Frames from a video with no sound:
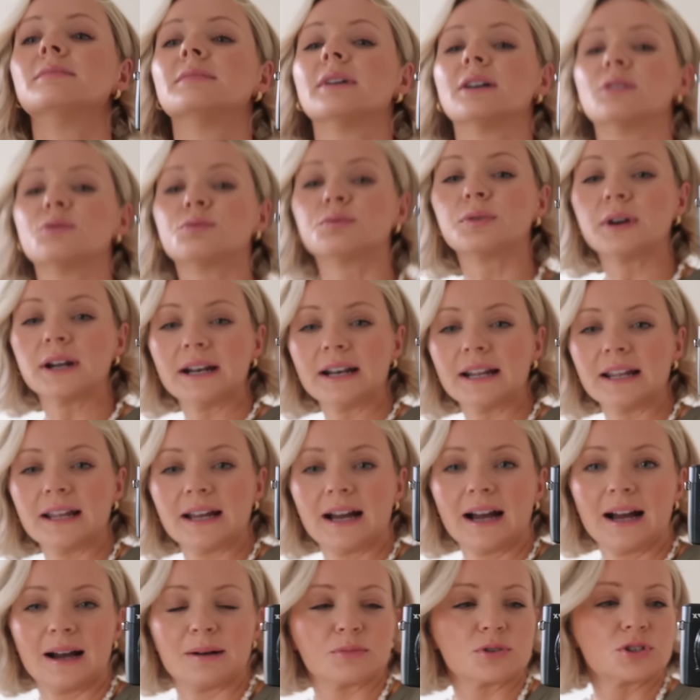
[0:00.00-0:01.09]
I really
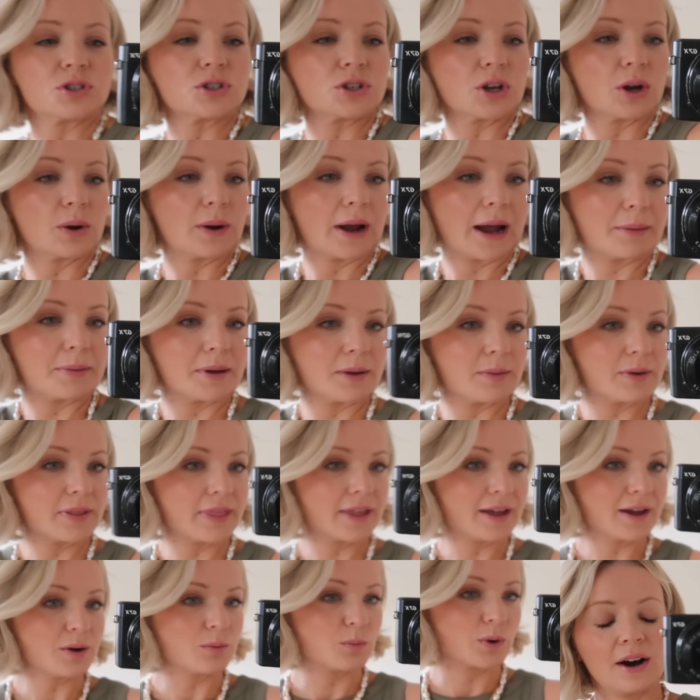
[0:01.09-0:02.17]
am so happy with
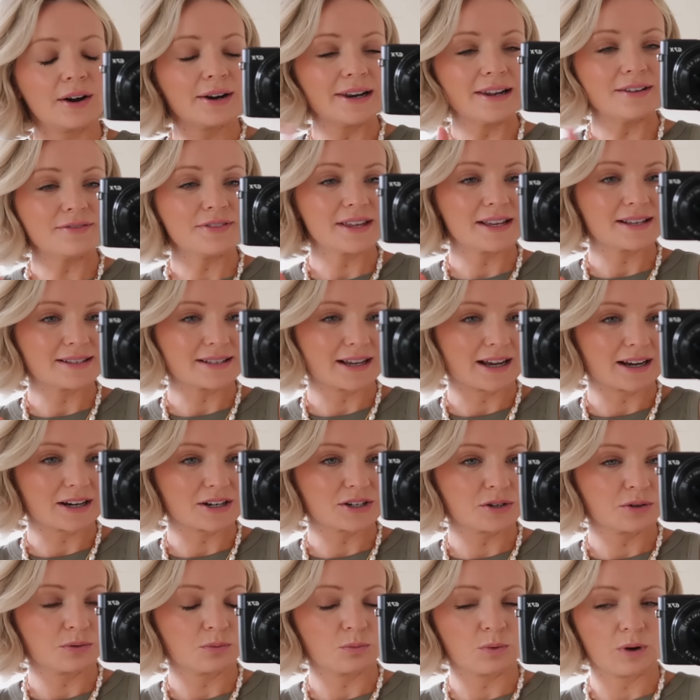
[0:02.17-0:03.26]
it. I'll leave the
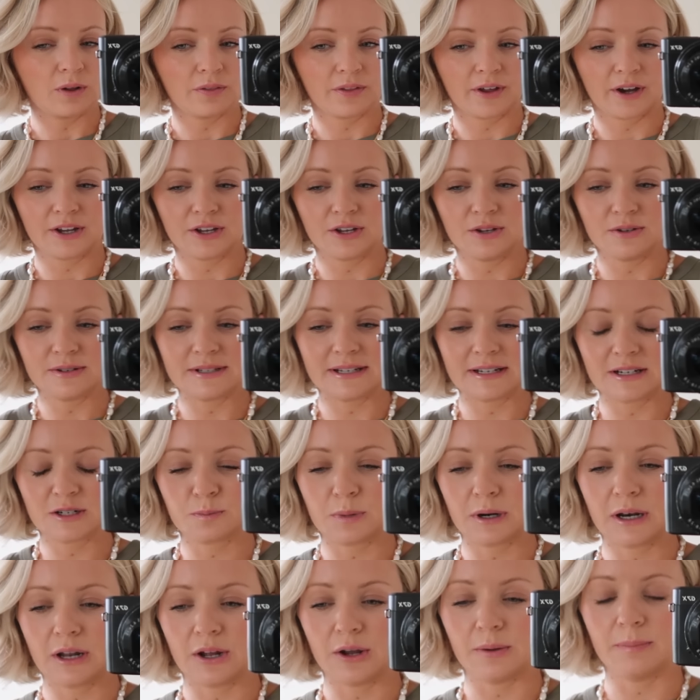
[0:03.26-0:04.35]
exact one that I use linked
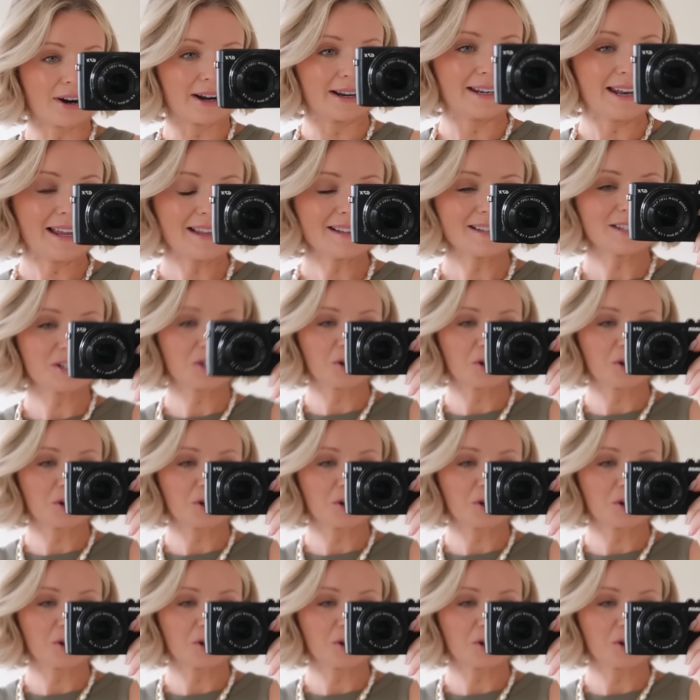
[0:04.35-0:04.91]
below. Right, let's